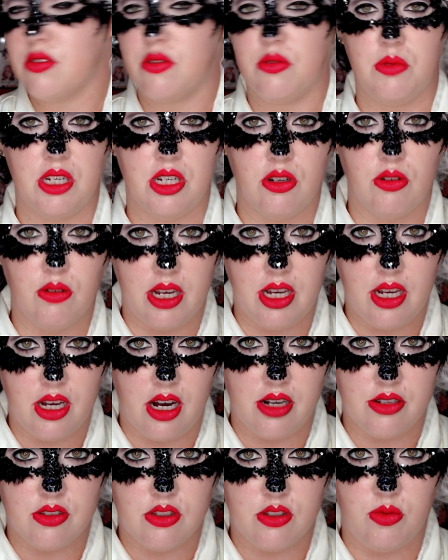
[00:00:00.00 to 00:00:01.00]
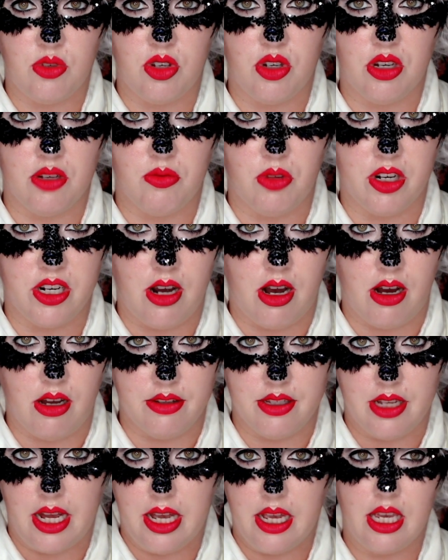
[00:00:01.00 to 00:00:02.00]
would be a great costume you could wear all
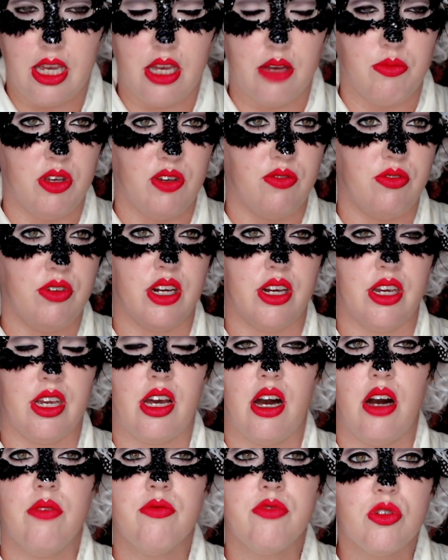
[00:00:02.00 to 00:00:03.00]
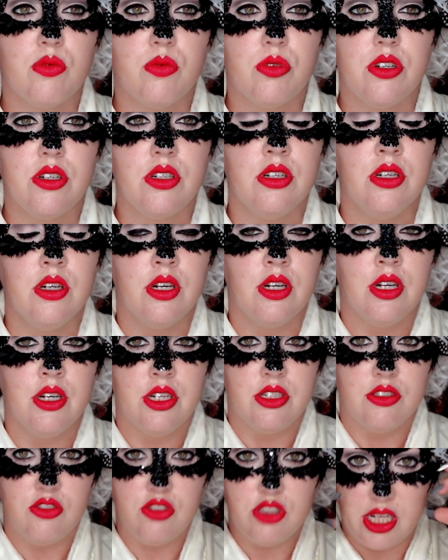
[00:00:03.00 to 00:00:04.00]
night and be very comfortable.
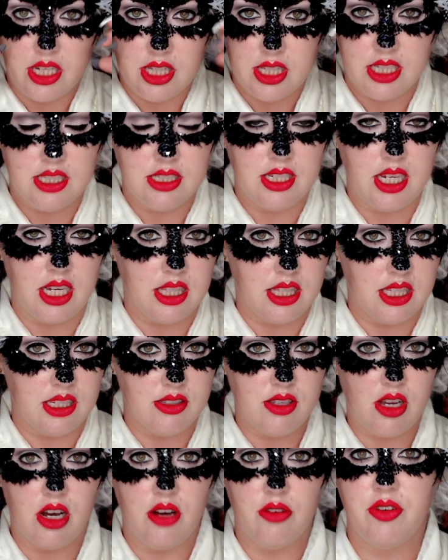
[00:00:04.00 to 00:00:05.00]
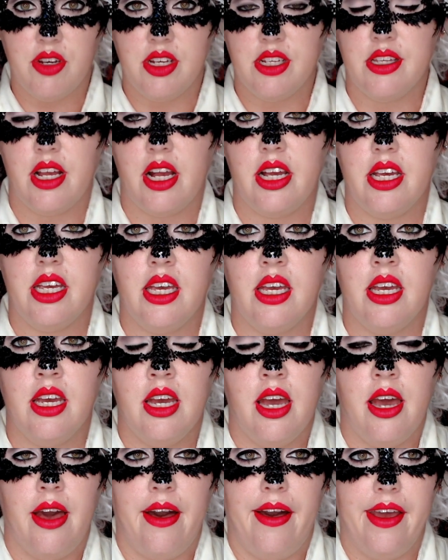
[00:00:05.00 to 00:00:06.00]
Gently take these off at night
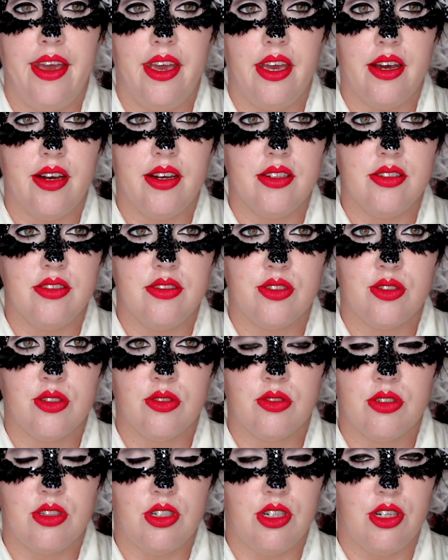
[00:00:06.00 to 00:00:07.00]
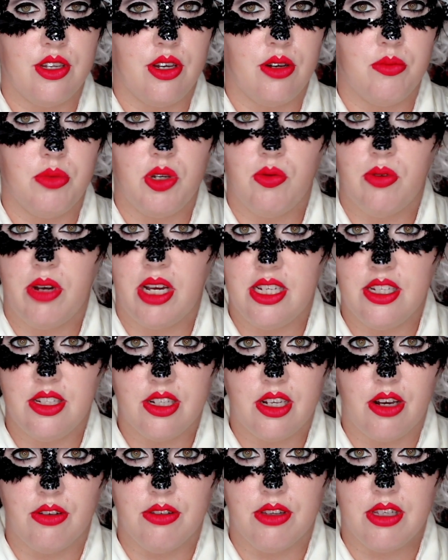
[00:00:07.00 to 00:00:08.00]
and, you know, be ready to
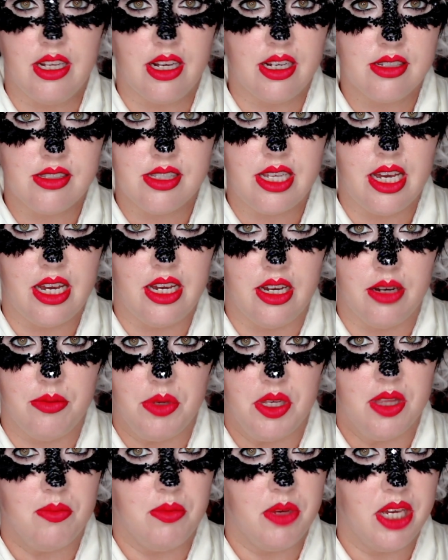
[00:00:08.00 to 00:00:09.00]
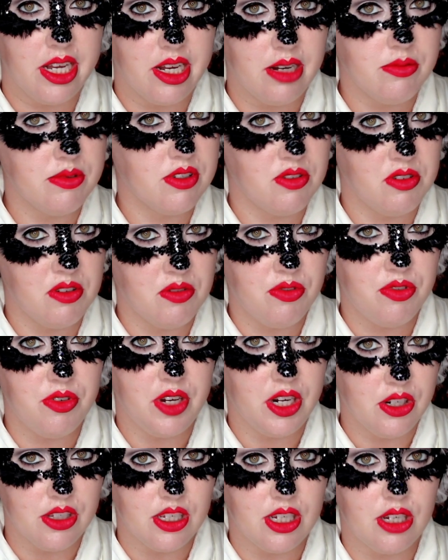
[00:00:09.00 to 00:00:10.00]
go the next day. I mean, the makeup's
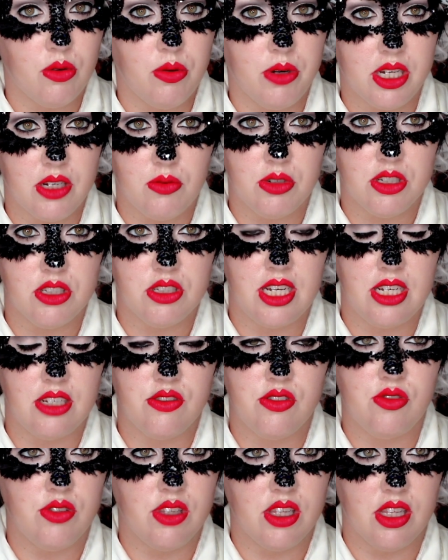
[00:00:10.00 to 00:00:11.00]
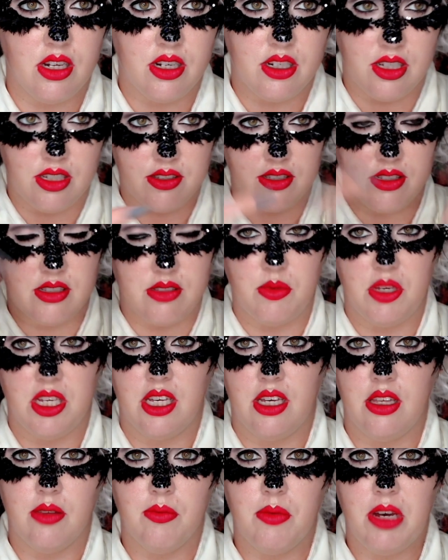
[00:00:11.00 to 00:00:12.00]
fairly quick. What takes you the longest is
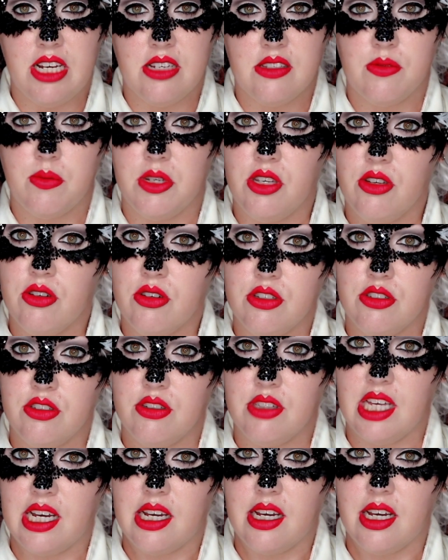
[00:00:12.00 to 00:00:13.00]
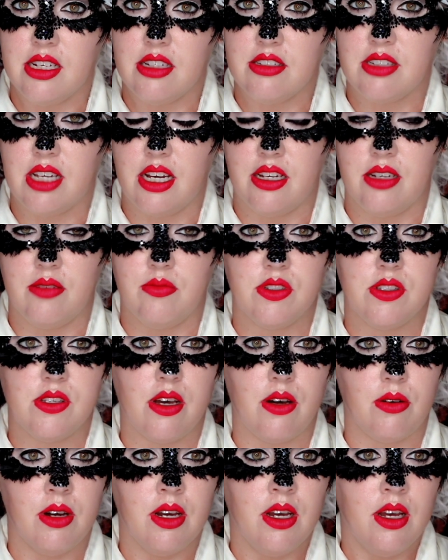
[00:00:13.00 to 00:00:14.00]
making the mask, but you could do that ahead of time.
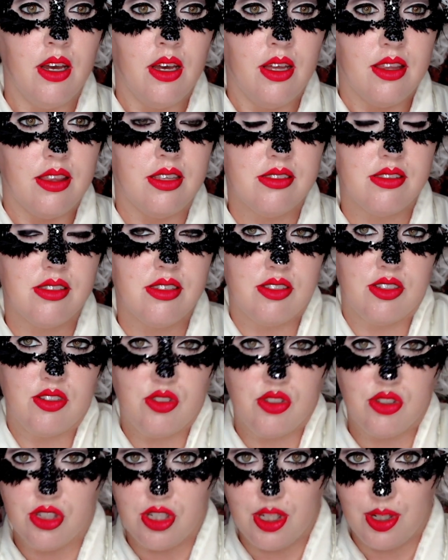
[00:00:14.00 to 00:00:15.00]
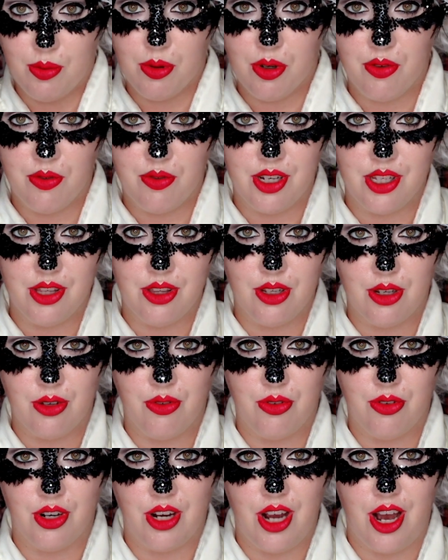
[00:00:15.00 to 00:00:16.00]
So this is a super fun look
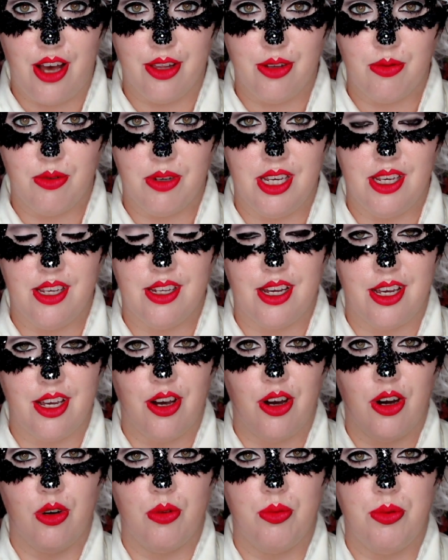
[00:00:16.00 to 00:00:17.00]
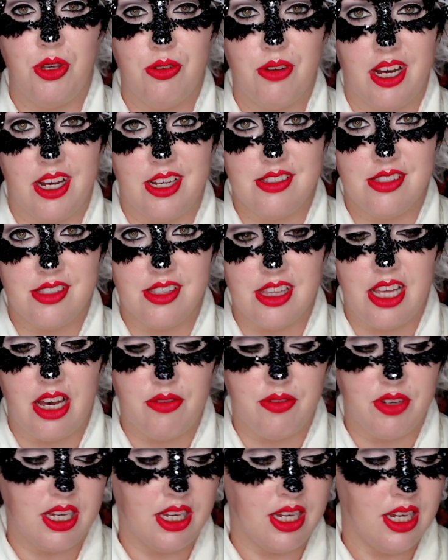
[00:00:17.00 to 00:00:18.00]
for Halloween. I hope you guys love
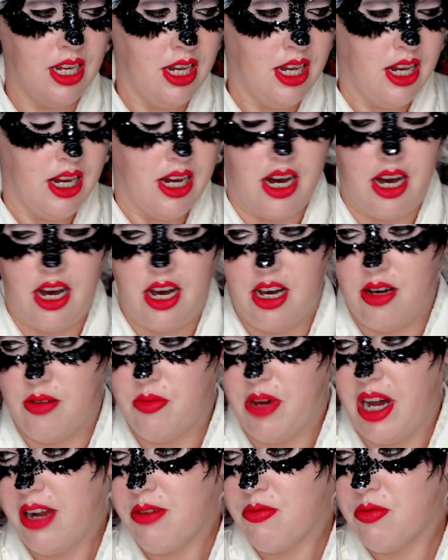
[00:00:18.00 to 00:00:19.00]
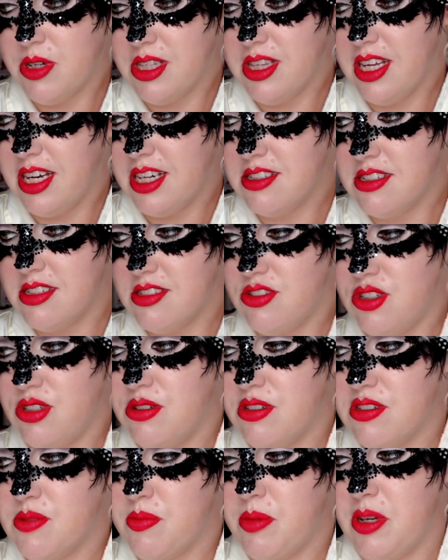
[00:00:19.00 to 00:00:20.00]
it. I would like to do
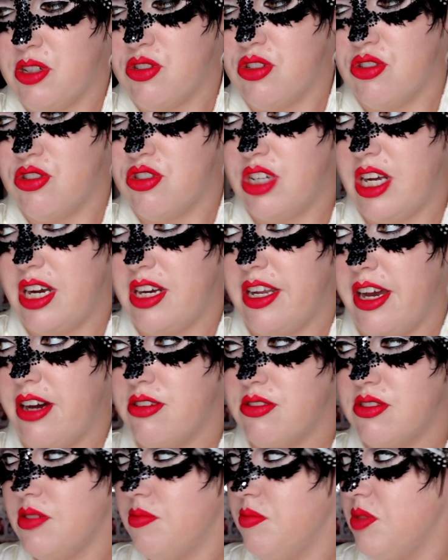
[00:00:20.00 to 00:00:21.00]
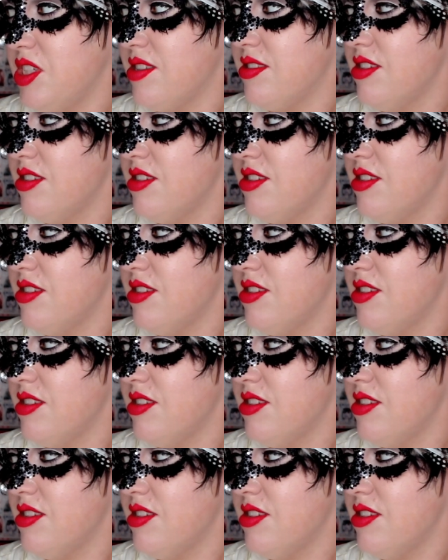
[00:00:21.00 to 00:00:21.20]
a special shout out to Miss